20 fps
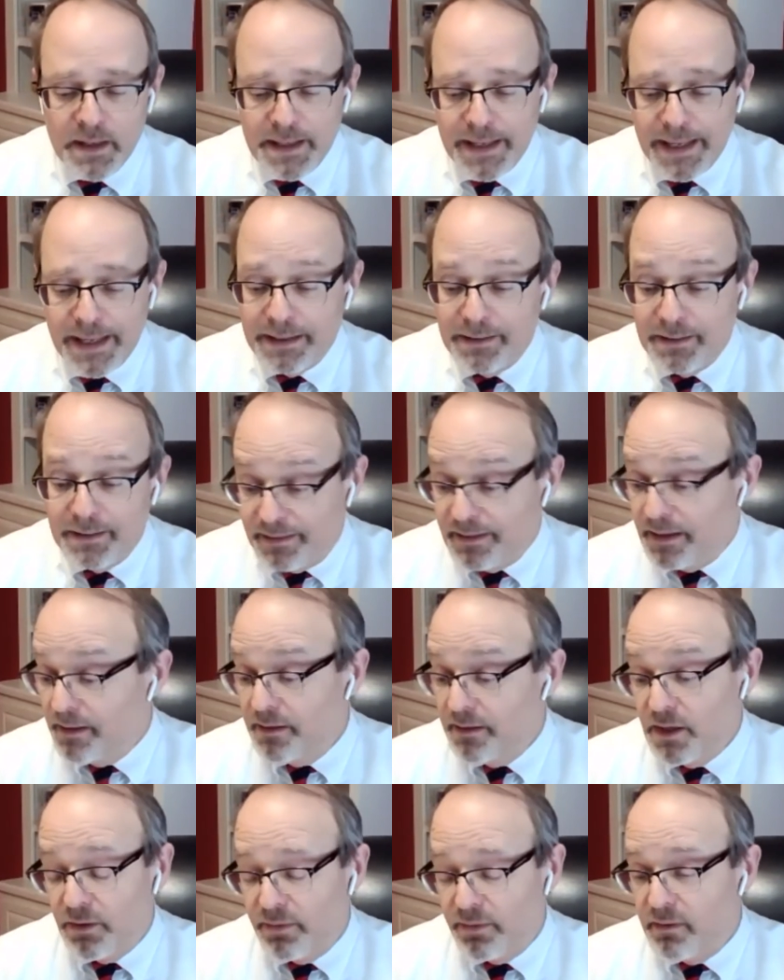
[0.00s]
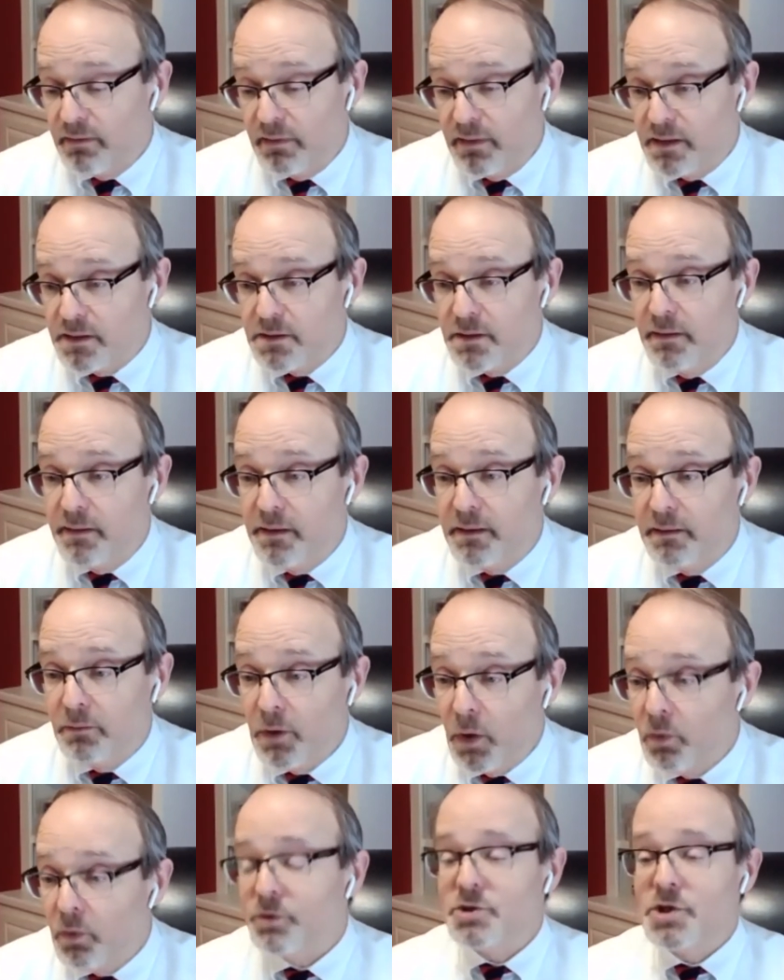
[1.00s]
And I think the
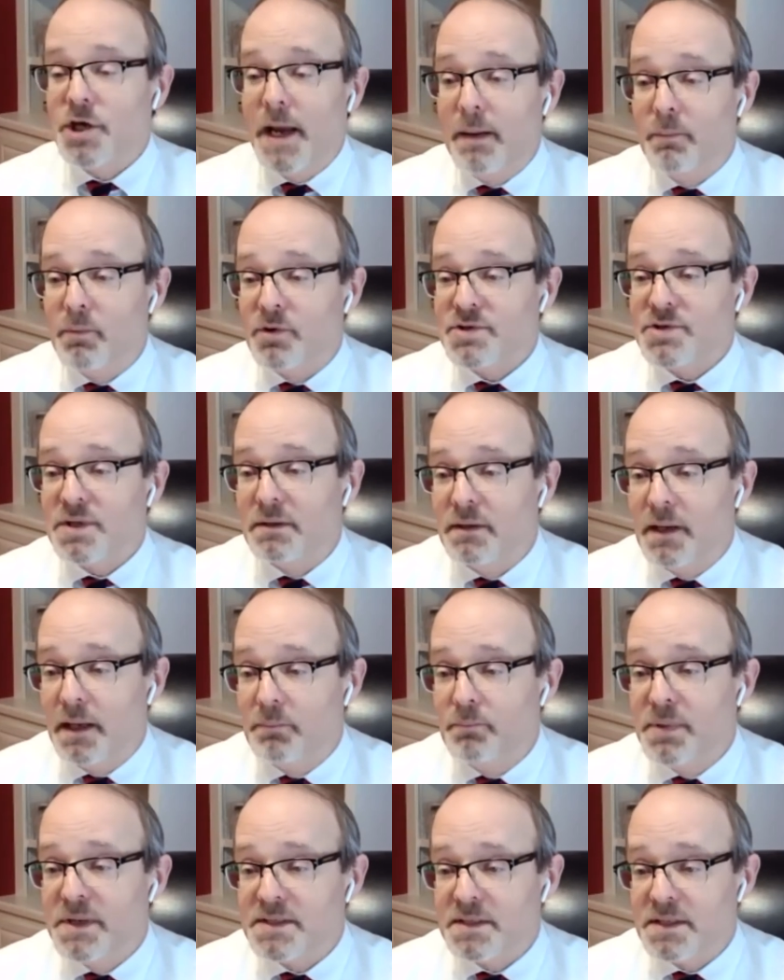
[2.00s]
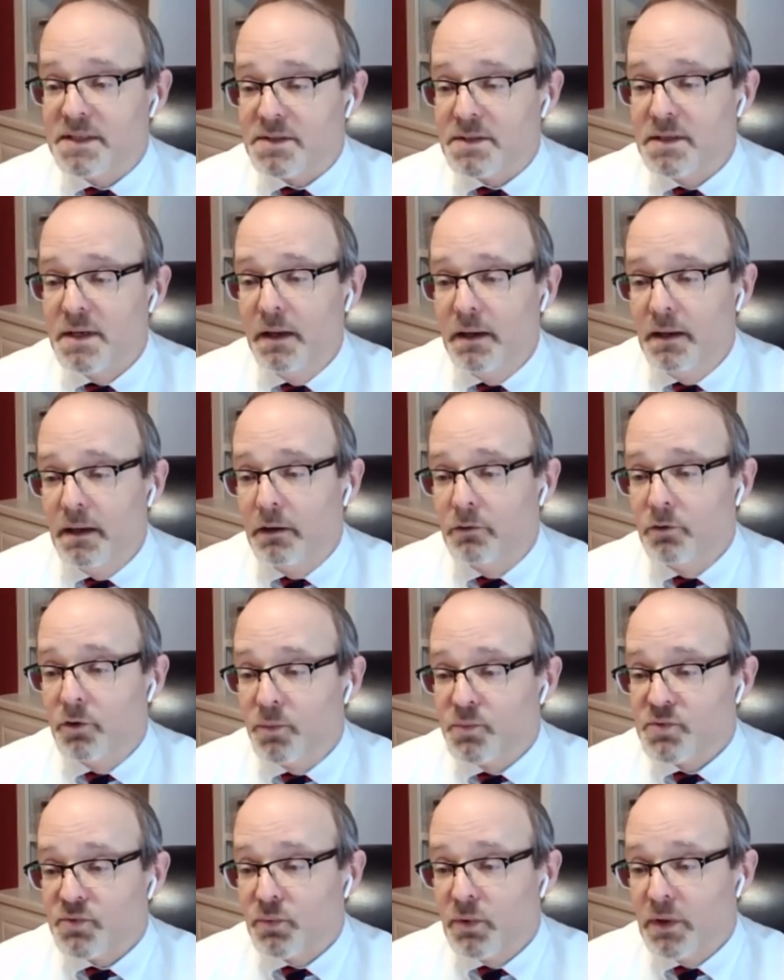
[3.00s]
local chambers and business
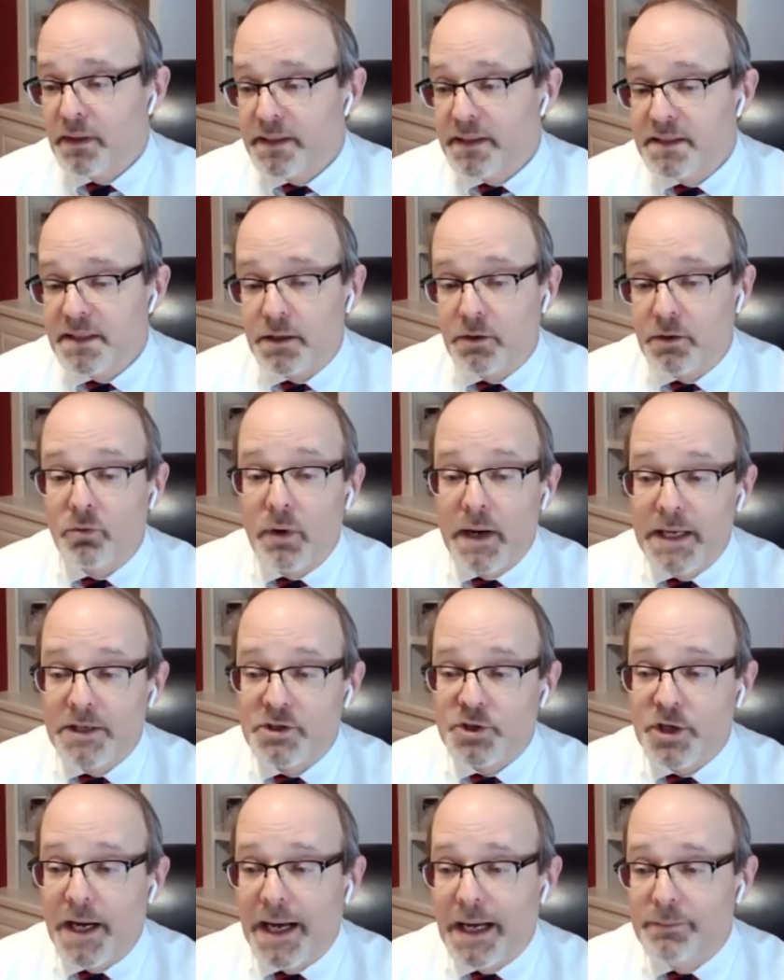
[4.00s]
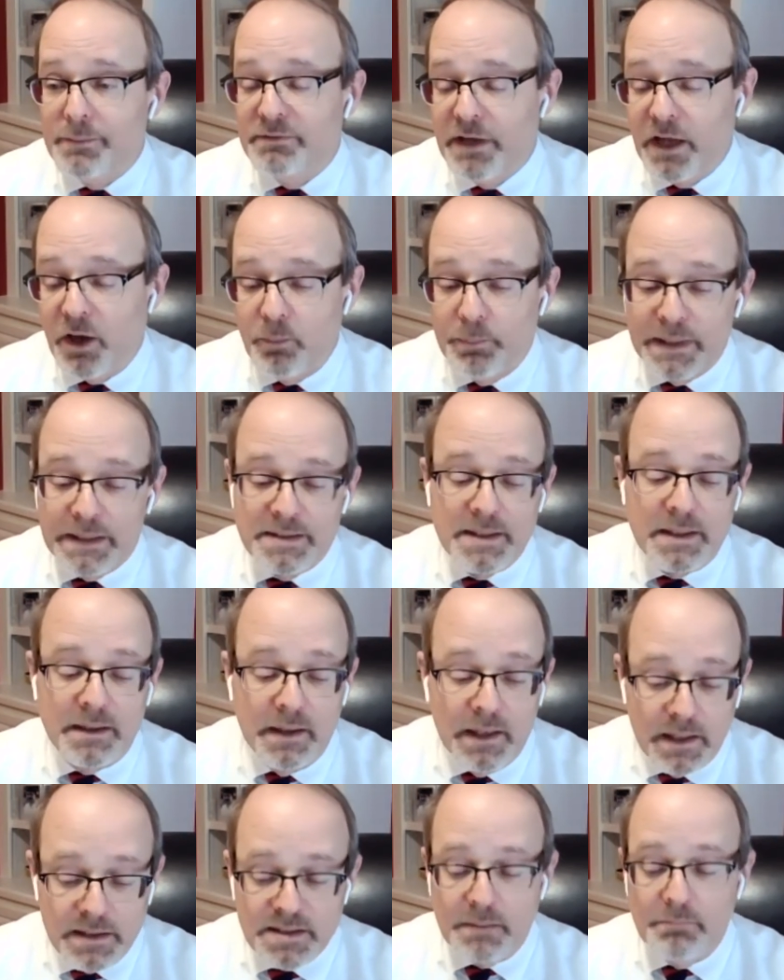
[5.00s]
groups really did a great job of helping
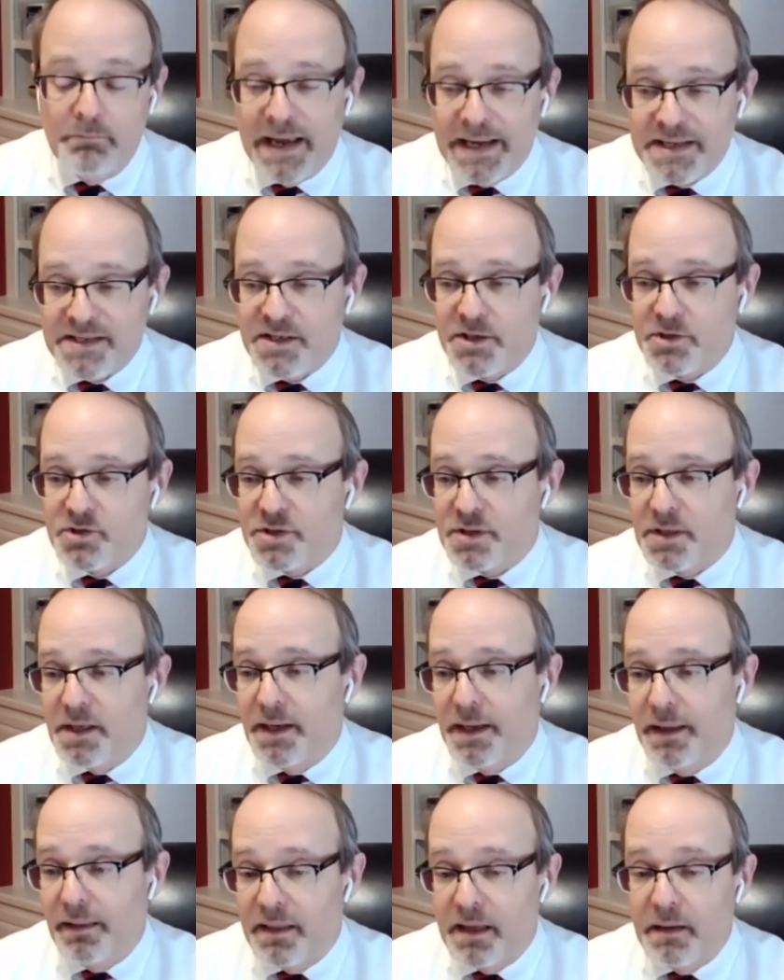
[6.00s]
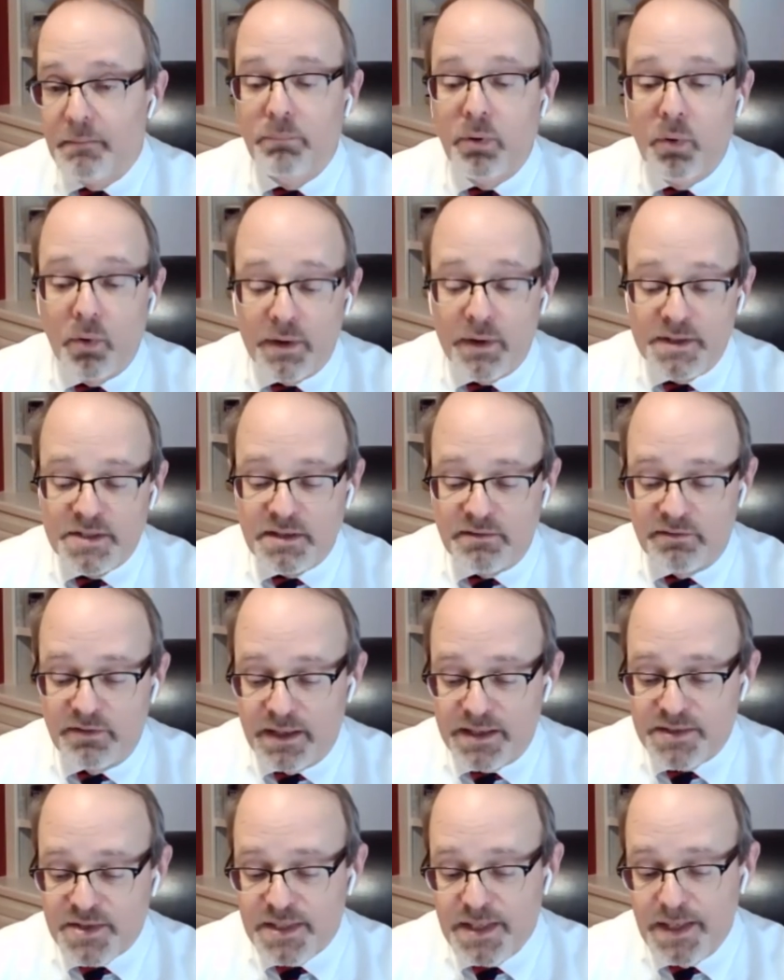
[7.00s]
to message the importance of
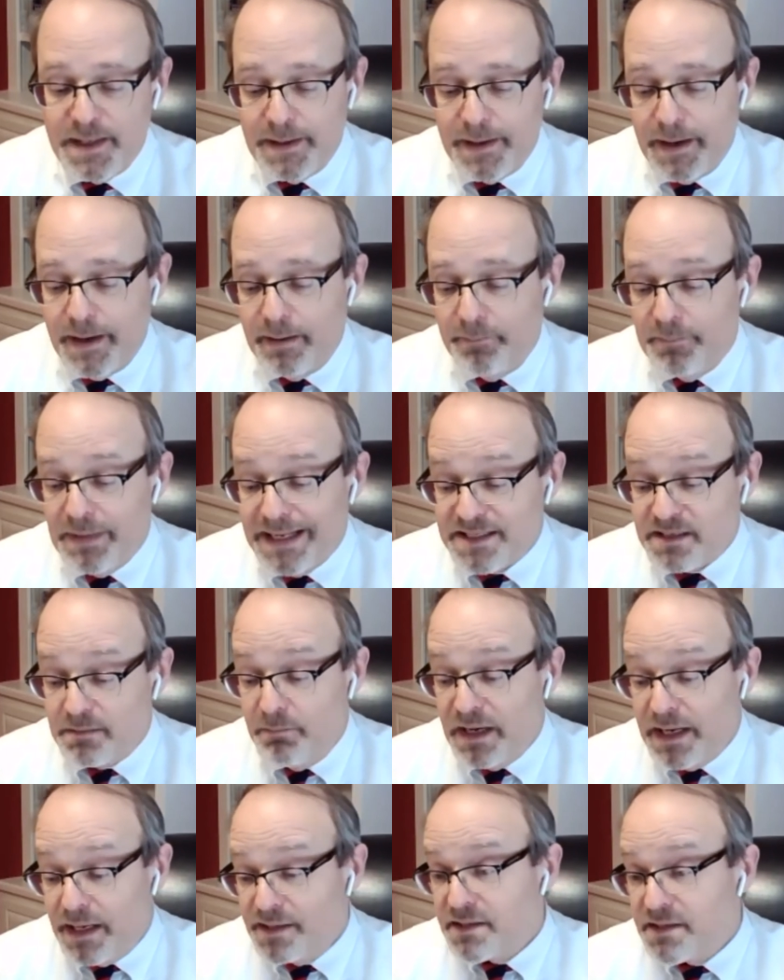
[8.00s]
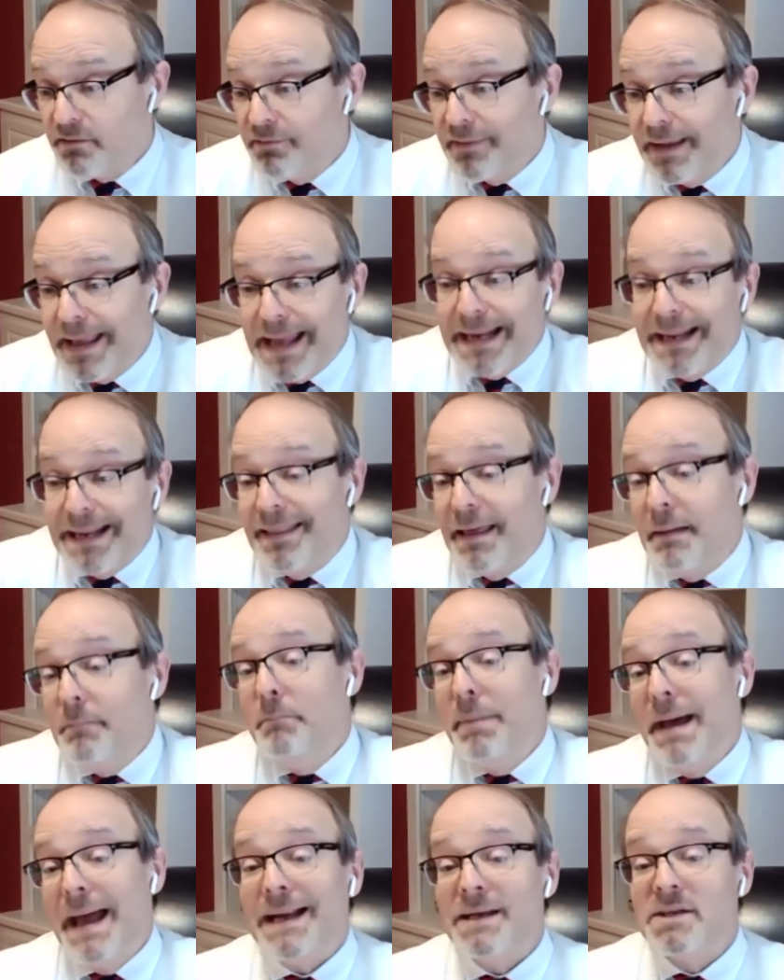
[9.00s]
this as a means of getting them
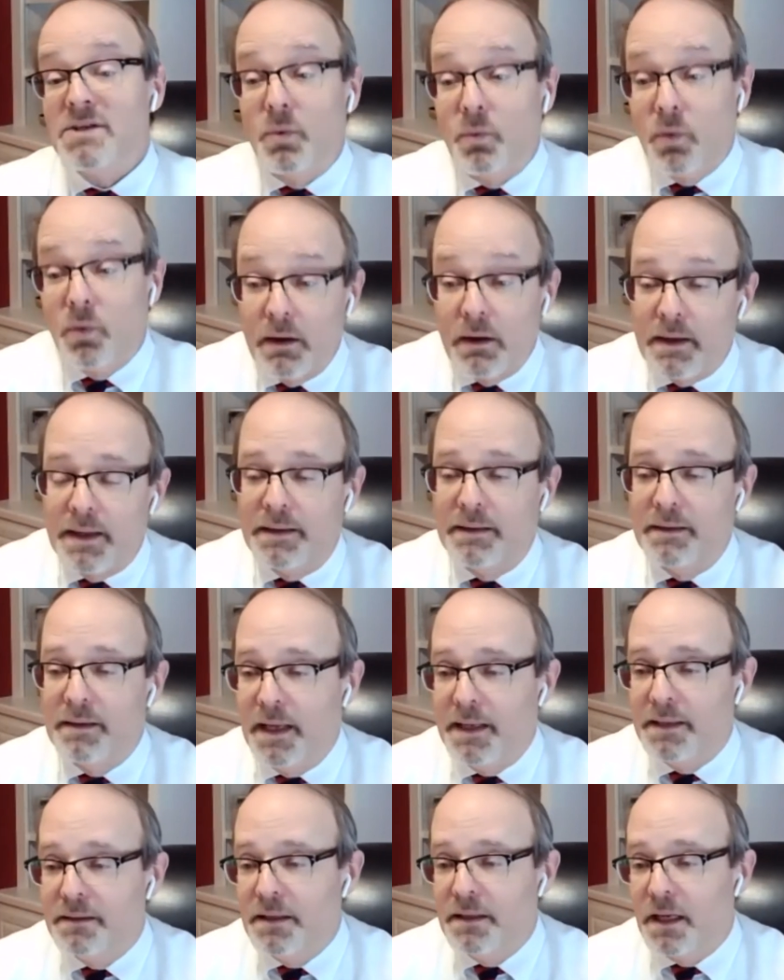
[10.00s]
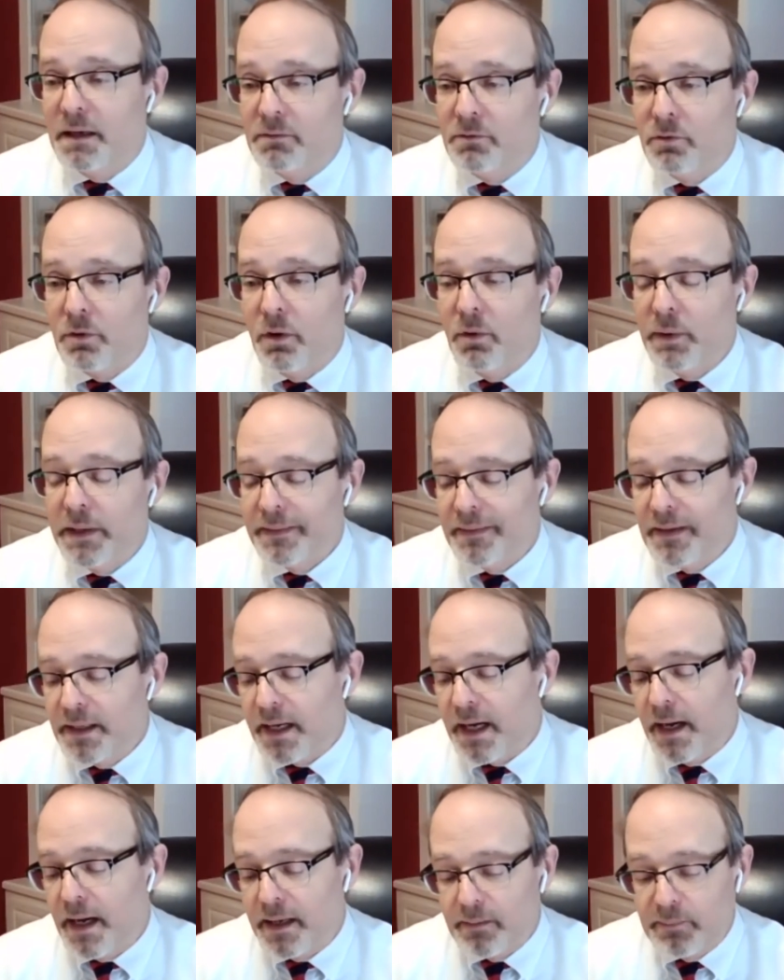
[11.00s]
back to work and growing the
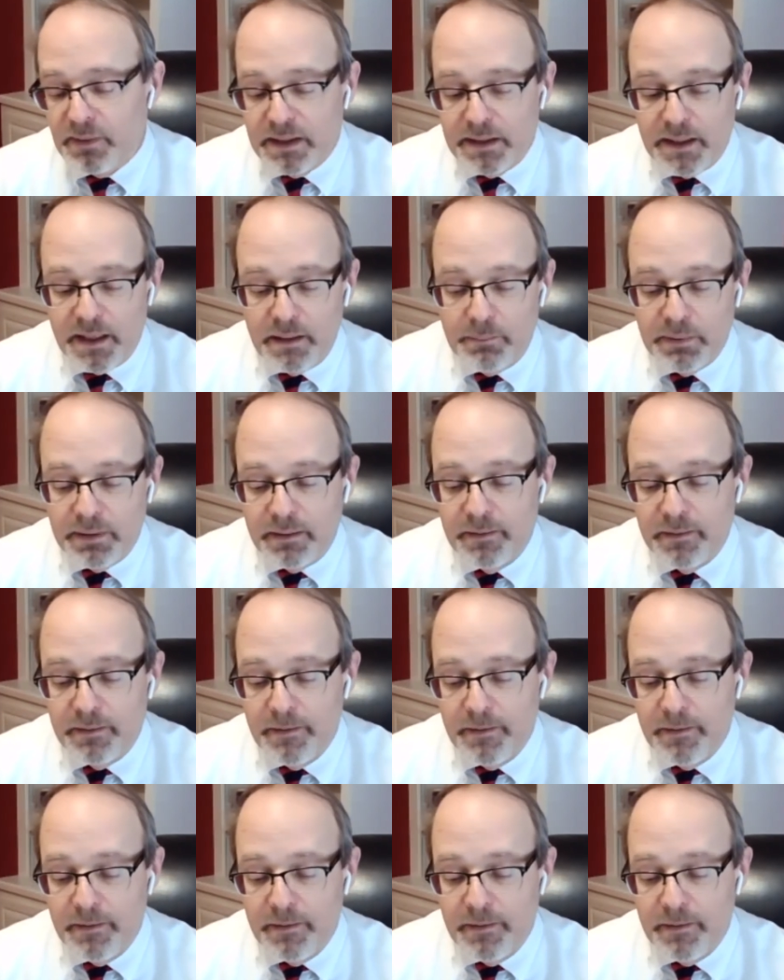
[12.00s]
economy and keeping